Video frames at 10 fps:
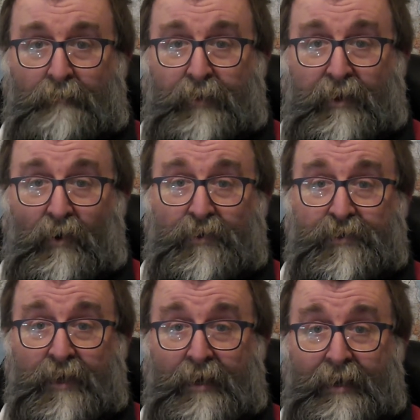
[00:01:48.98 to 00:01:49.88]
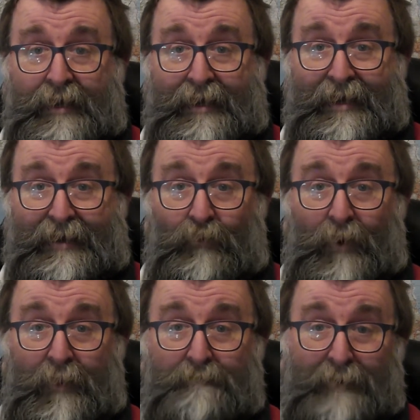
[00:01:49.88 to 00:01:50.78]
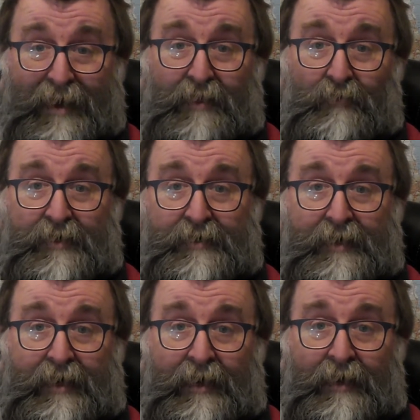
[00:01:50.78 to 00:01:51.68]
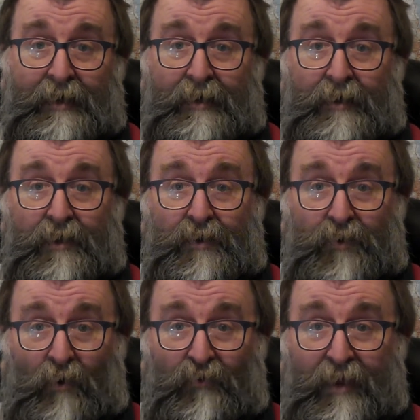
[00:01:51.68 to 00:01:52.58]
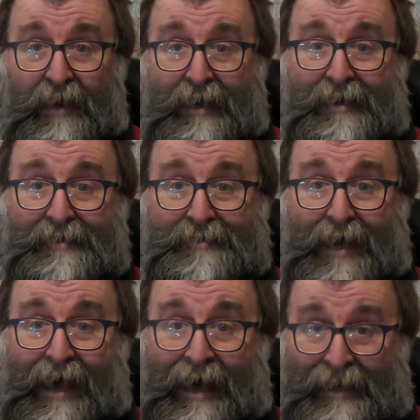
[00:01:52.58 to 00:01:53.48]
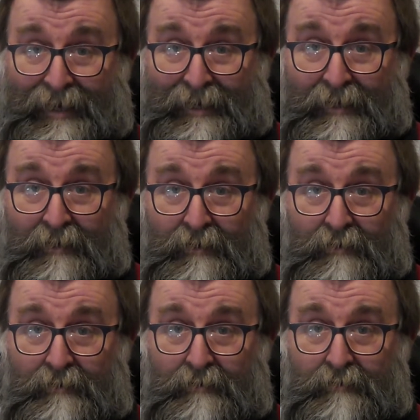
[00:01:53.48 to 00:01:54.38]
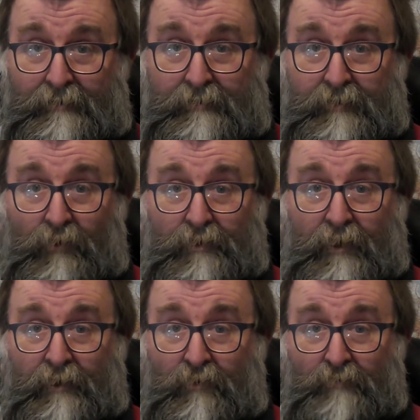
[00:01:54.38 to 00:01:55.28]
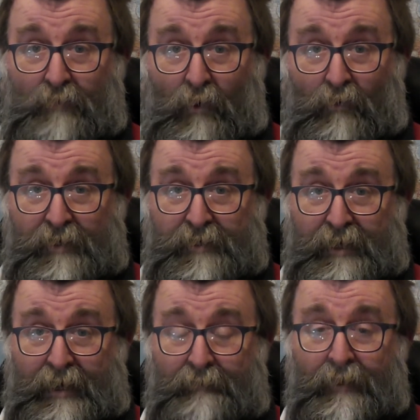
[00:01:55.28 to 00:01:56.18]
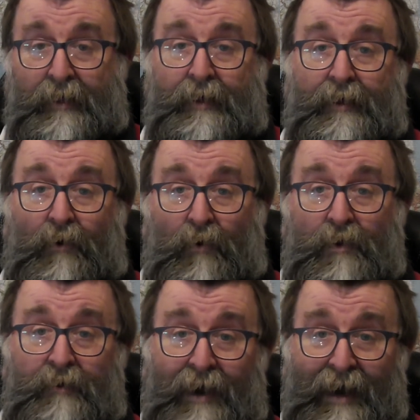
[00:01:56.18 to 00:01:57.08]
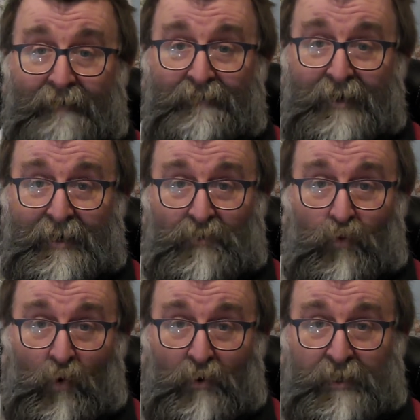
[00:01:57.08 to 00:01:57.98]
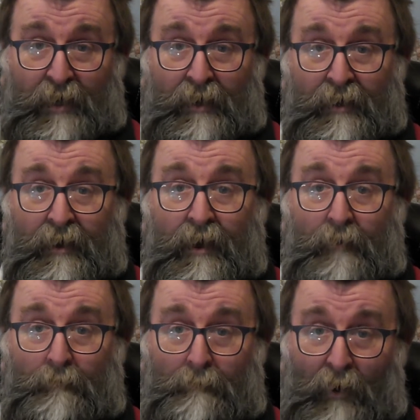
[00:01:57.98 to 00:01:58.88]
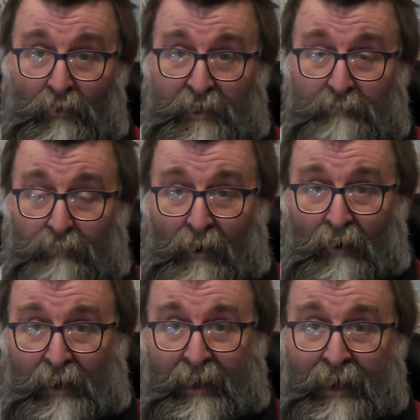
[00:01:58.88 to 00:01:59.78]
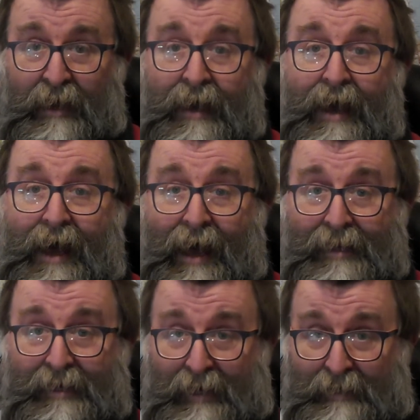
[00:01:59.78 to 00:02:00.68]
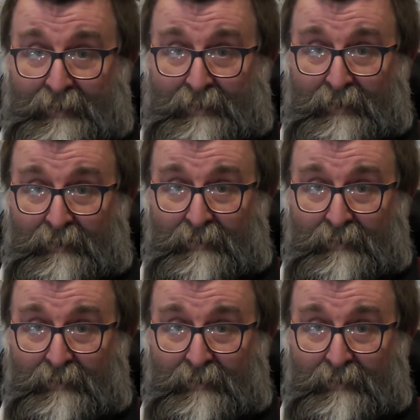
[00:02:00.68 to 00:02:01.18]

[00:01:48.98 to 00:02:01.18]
because when they make the whisky, nothing is added to a good malt whisky. All you have is water, malted barley and yeast.